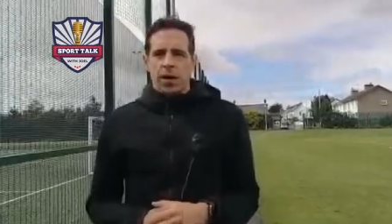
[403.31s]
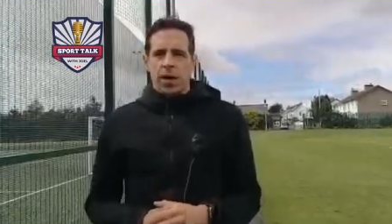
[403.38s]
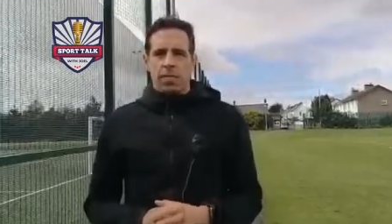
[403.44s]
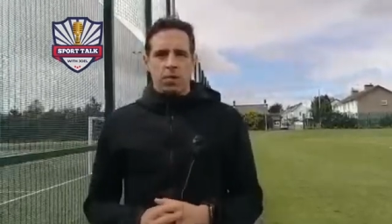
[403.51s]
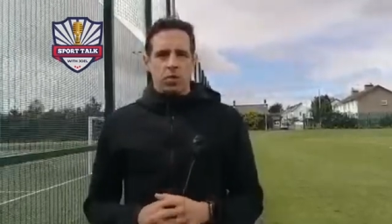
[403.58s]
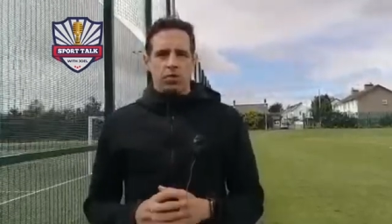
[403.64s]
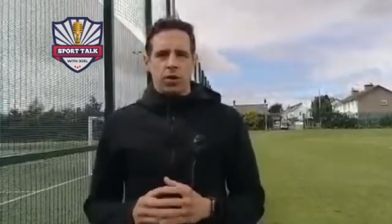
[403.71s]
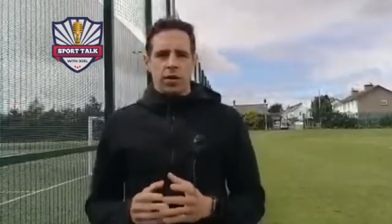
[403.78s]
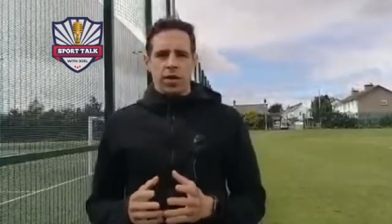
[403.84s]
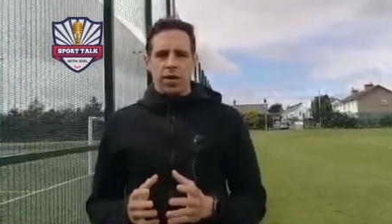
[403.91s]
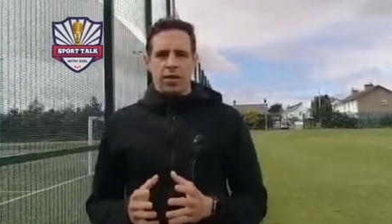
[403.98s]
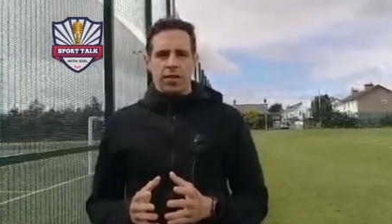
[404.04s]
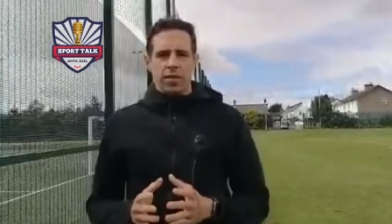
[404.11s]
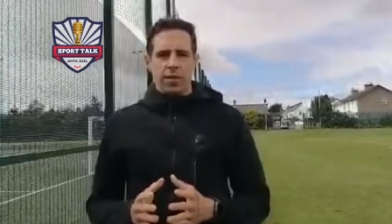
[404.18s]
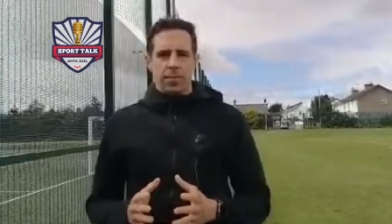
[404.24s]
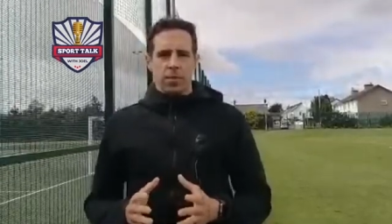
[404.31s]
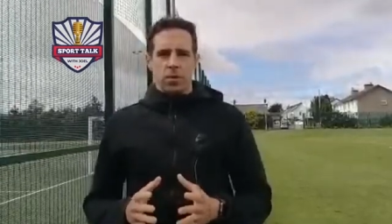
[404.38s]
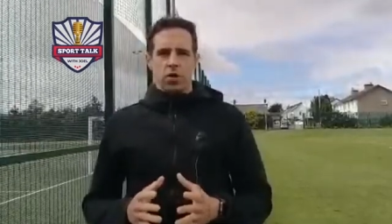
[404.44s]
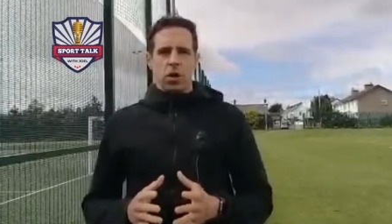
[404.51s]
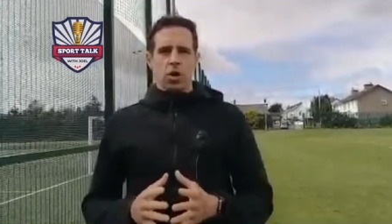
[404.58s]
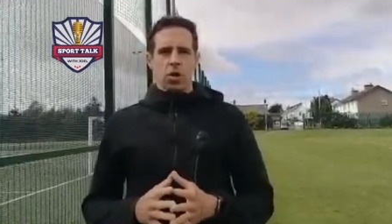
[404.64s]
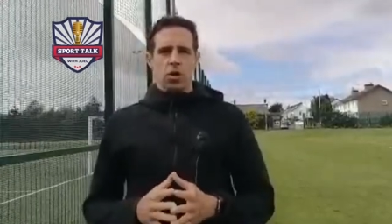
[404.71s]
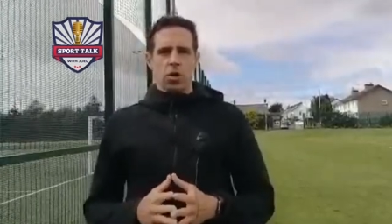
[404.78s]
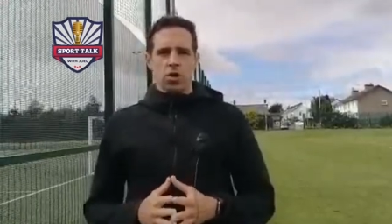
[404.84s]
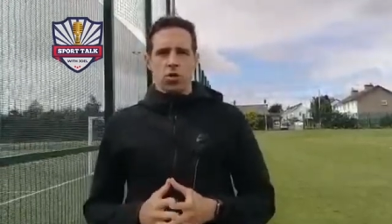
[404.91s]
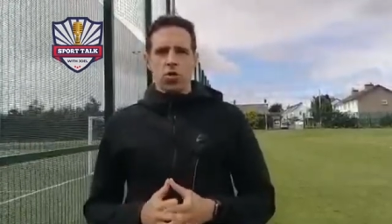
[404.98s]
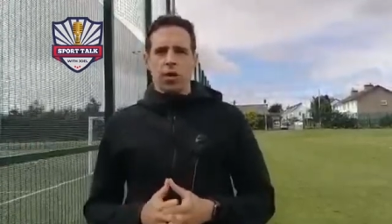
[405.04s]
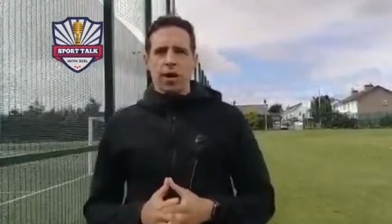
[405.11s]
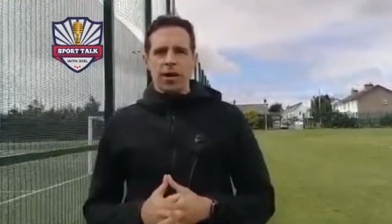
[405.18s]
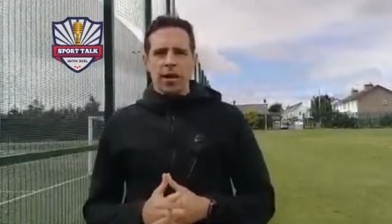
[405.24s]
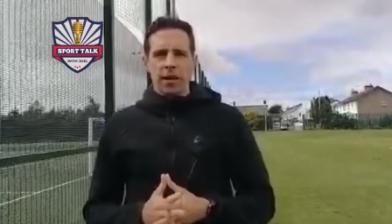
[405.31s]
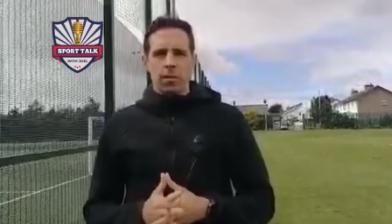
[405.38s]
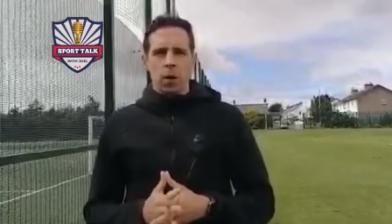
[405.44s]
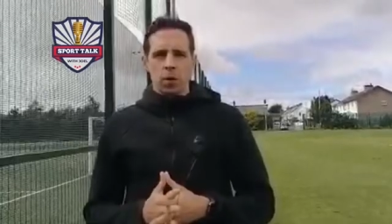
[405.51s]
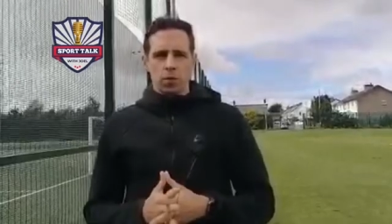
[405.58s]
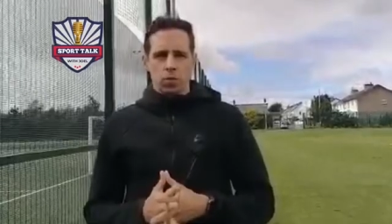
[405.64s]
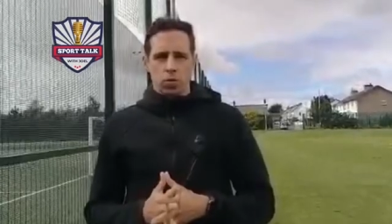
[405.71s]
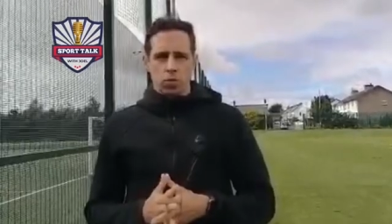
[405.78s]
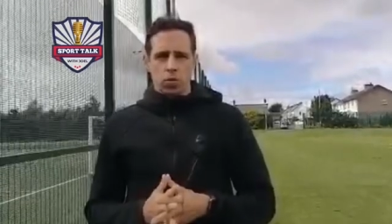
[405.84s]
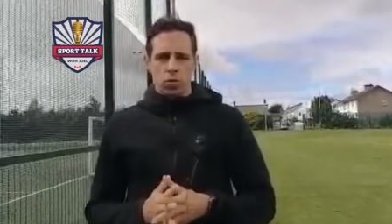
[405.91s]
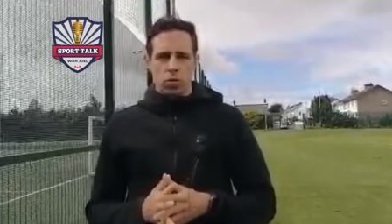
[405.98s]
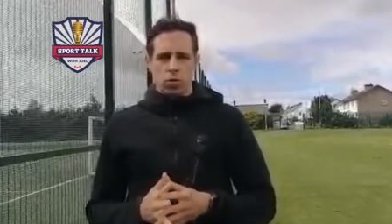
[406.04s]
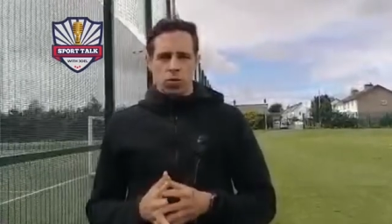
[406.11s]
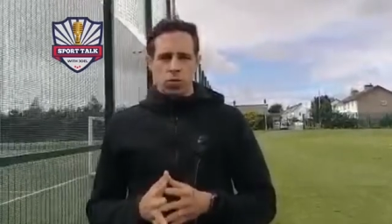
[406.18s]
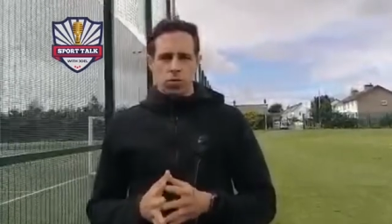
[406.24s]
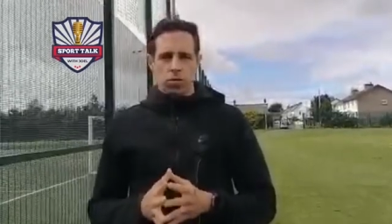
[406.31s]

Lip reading: it was really nip or tuck and you had no idea where it was going.